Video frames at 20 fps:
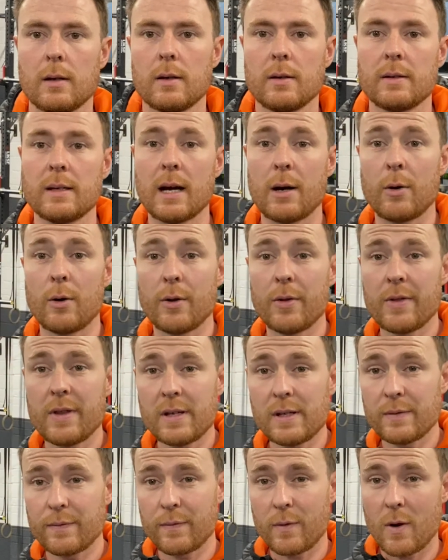Now on this
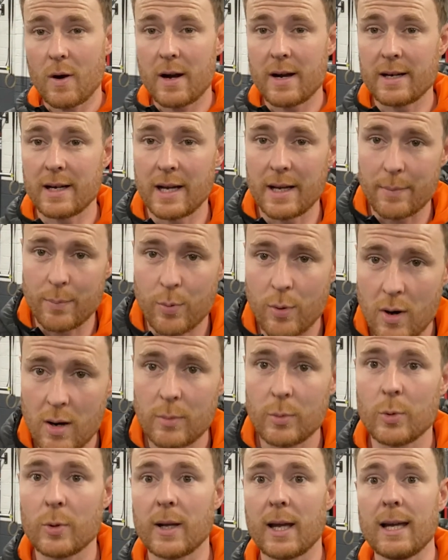Friday,
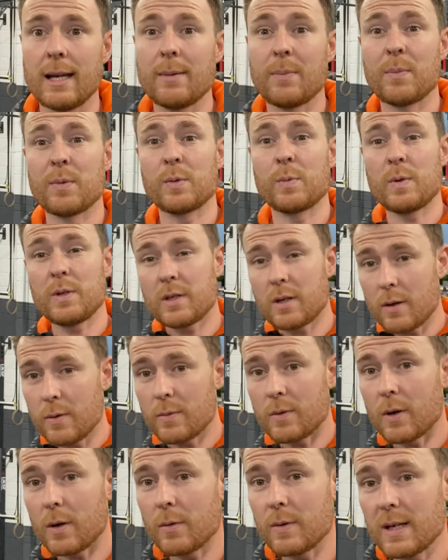Primal Games, we don't
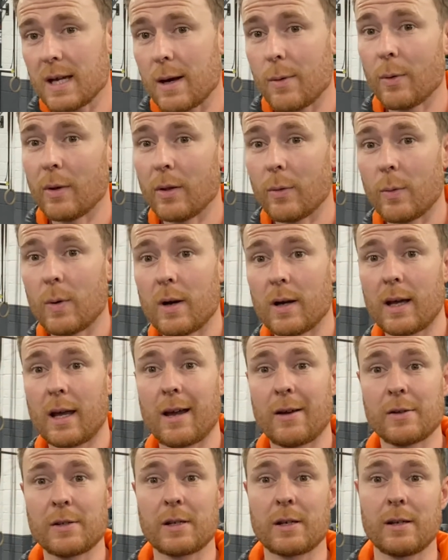know yet what the
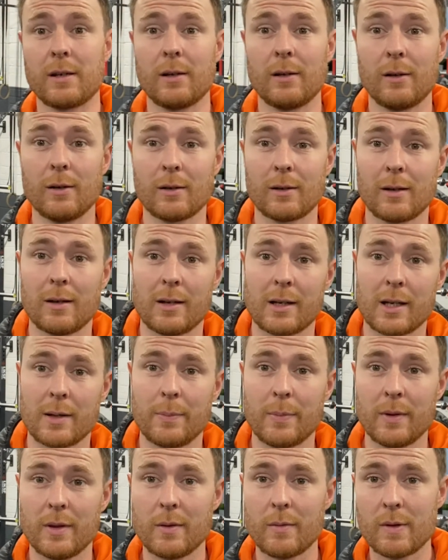workout's going to look like,
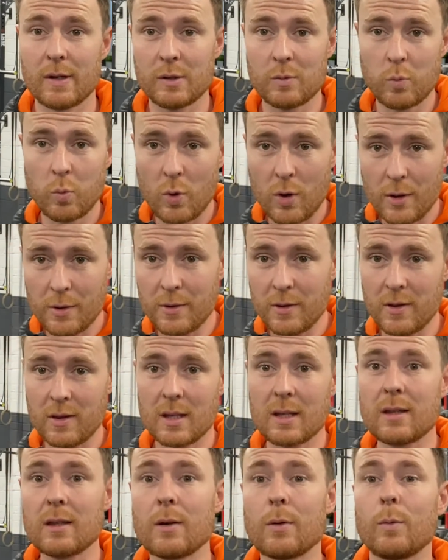but there is one
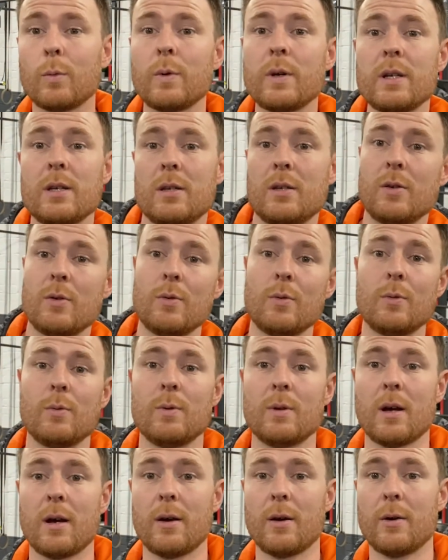thing that we do
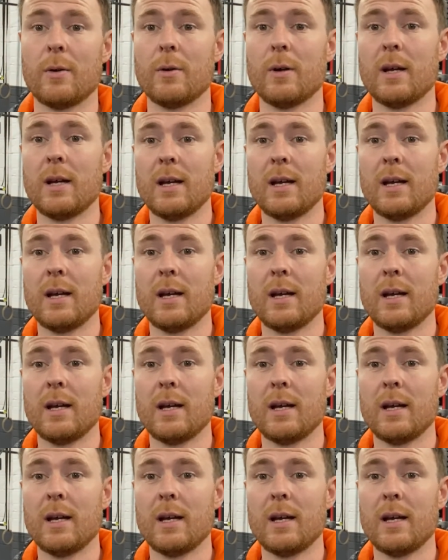know.